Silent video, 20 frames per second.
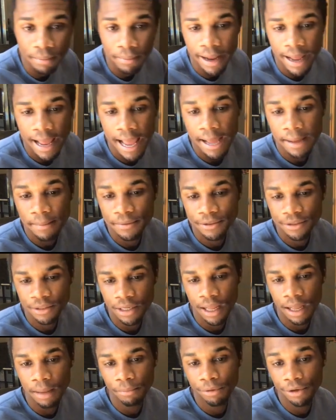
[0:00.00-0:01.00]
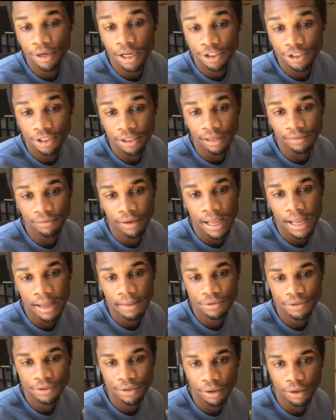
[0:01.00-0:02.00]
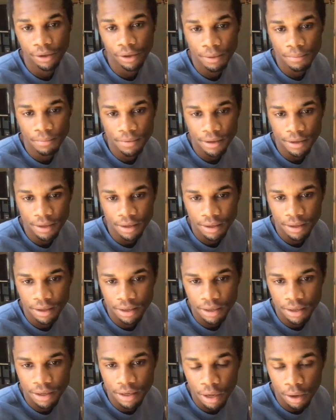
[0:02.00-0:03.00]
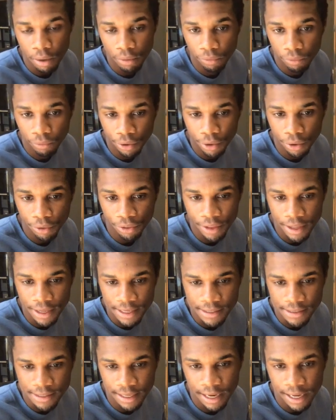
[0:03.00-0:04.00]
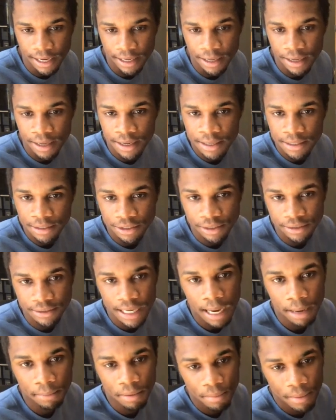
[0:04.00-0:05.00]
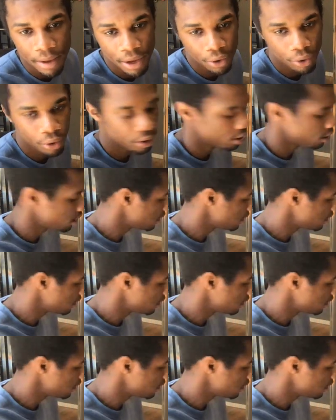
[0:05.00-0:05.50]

my apps, production level apps are going to be, real things that I took time to make or